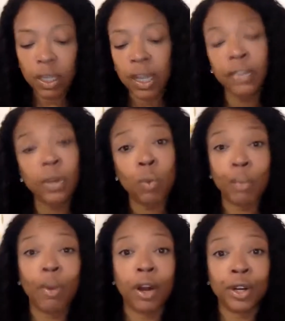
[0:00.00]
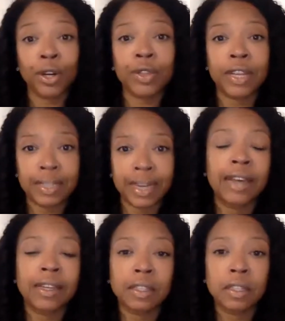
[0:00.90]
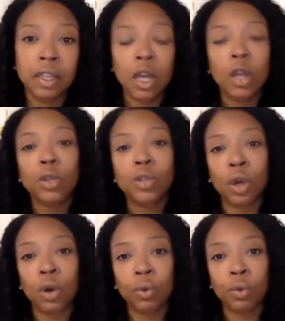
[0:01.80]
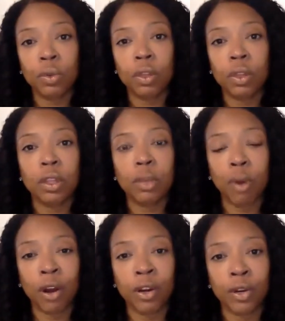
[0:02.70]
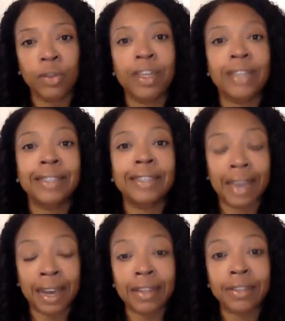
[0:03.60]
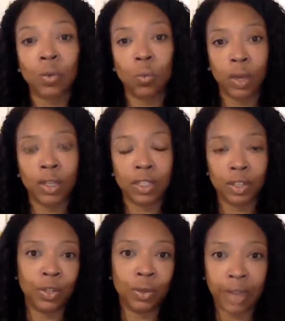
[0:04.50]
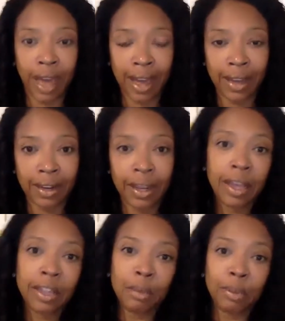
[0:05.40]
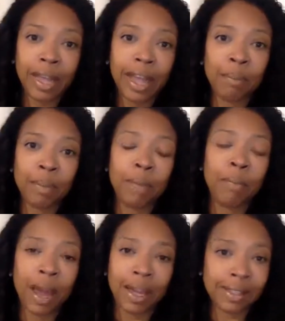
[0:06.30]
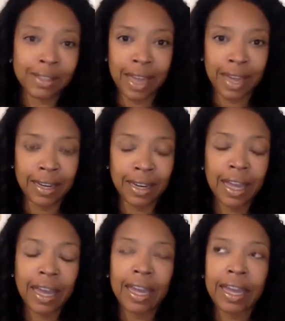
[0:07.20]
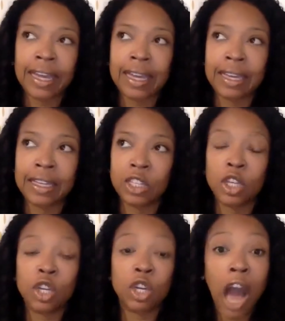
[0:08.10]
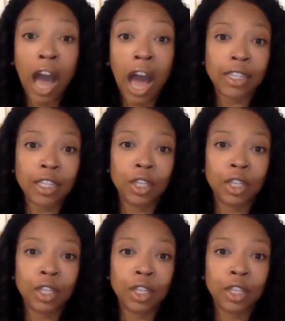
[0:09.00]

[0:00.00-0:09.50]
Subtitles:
And then one partner that does. So the partner that does want to do that, the plan B mindset is not